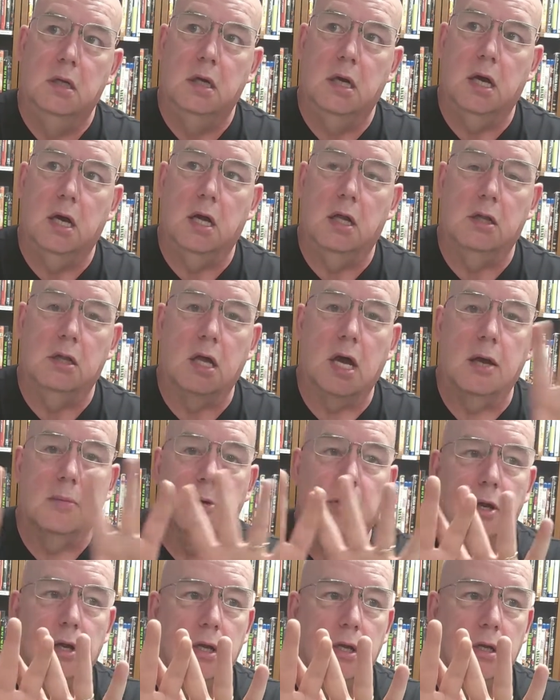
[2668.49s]

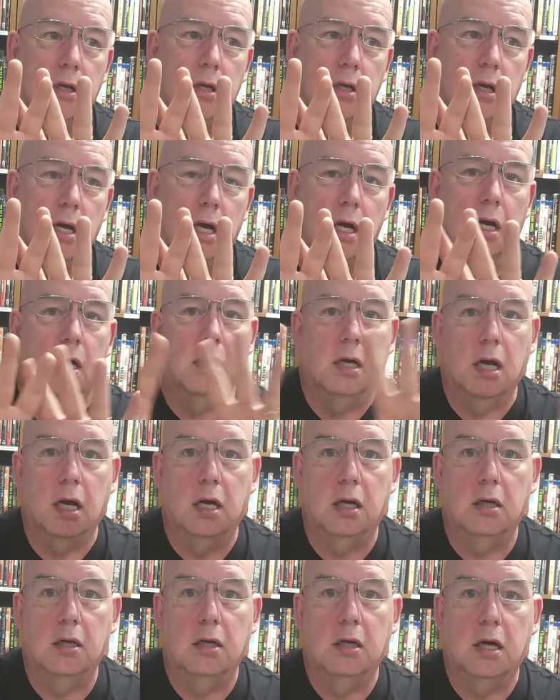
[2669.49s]
library
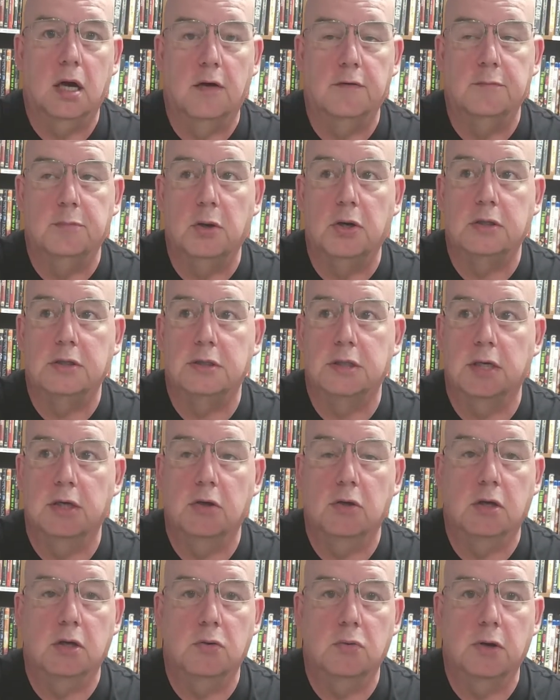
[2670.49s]
of books that you
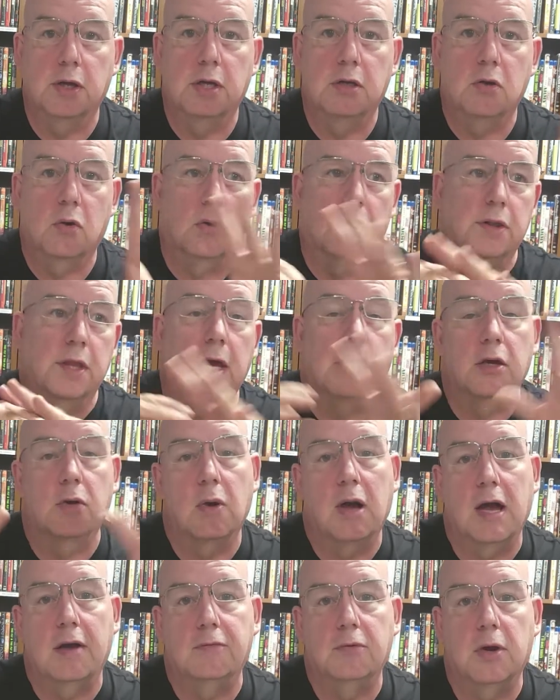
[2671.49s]
can read or that you
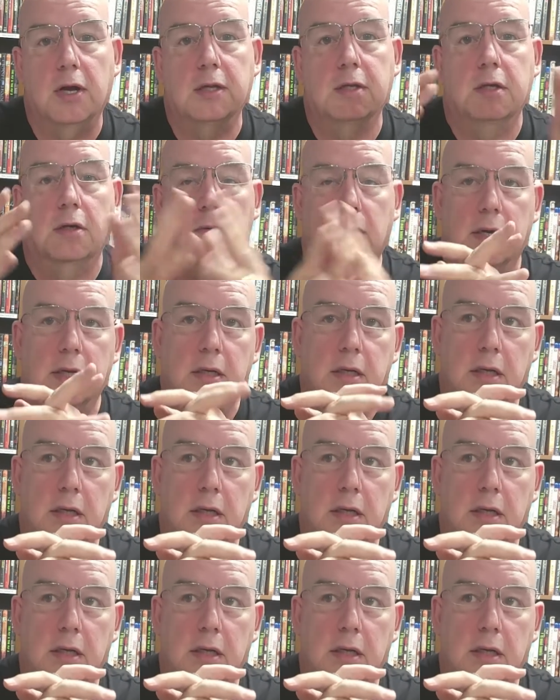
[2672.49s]
have read, right?